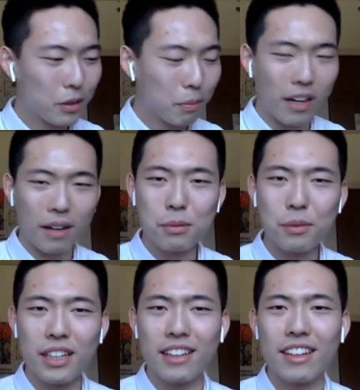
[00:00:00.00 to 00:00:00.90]
so perhaps
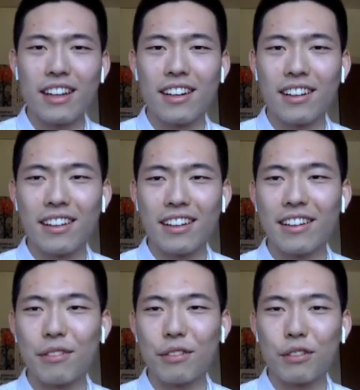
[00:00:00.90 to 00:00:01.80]
we can uh,
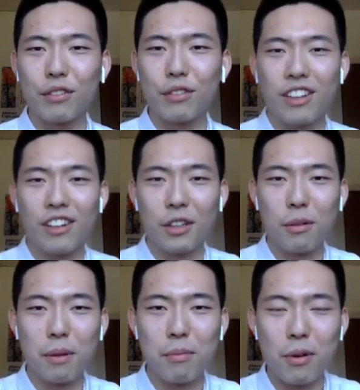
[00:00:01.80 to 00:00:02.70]
first talk a
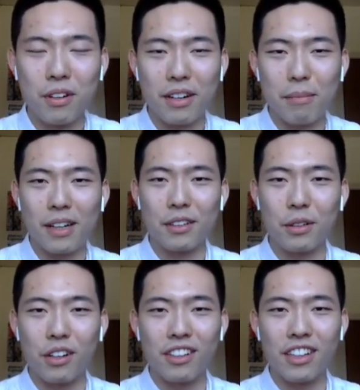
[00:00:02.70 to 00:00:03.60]
little bit more about
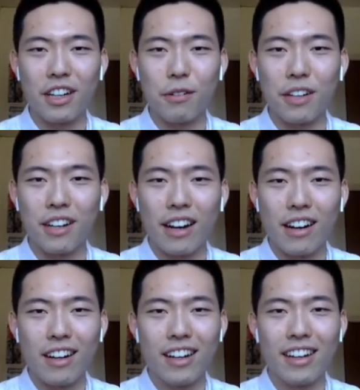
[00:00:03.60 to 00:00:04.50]
your early career,
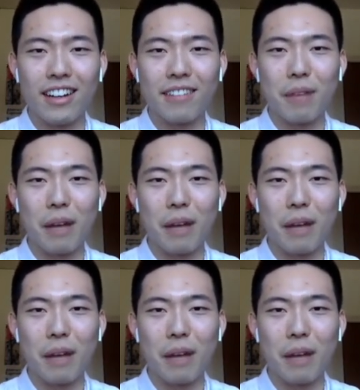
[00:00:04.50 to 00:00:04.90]
uh,